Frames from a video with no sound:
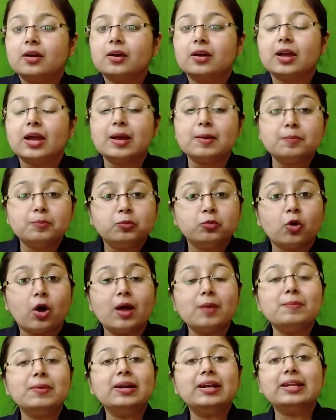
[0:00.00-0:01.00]

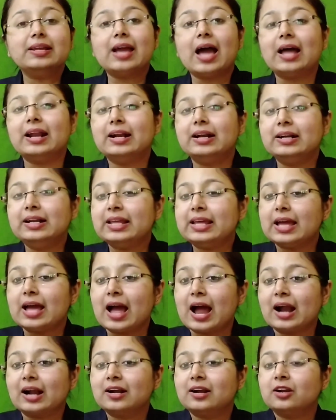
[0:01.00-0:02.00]
Employment Guarantee
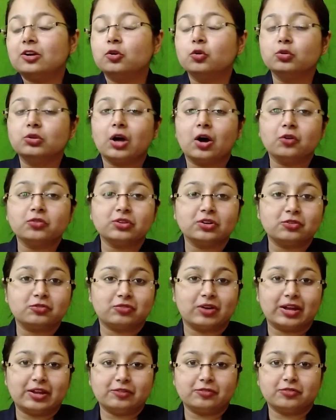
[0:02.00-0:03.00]
Act
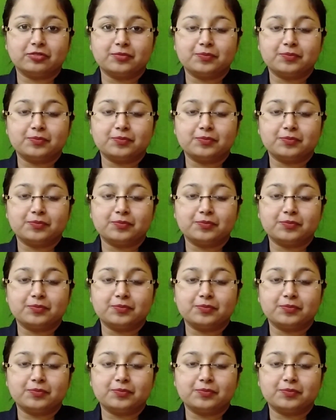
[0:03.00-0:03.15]
2005?